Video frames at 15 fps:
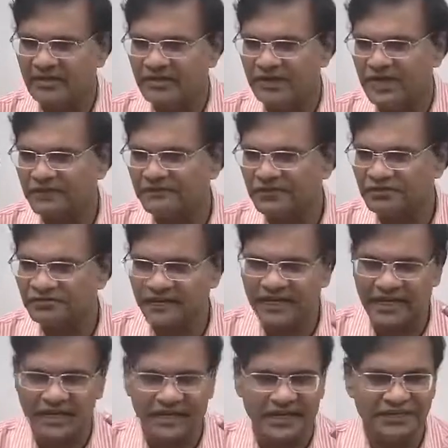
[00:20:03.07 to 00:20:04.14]
Enforcement
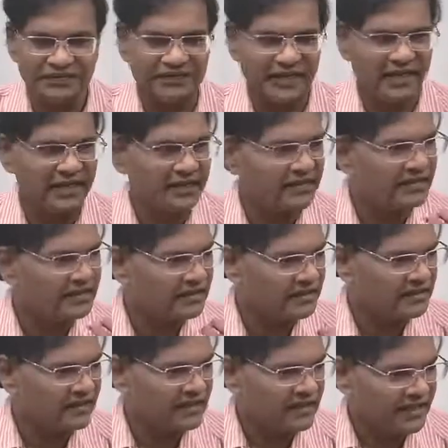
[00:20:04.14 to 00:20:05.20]
Directorate is filing
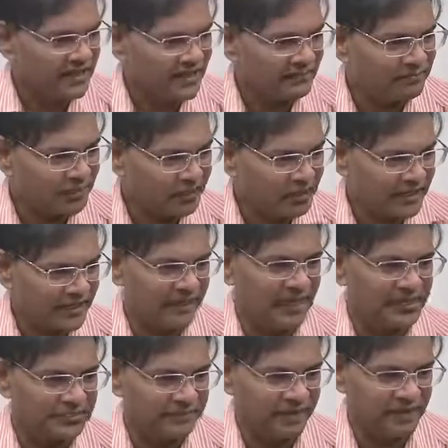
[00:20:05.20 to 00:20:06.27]
a report
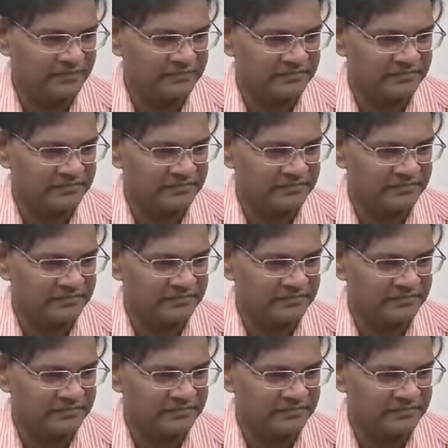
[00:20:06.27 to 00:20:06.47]
against me,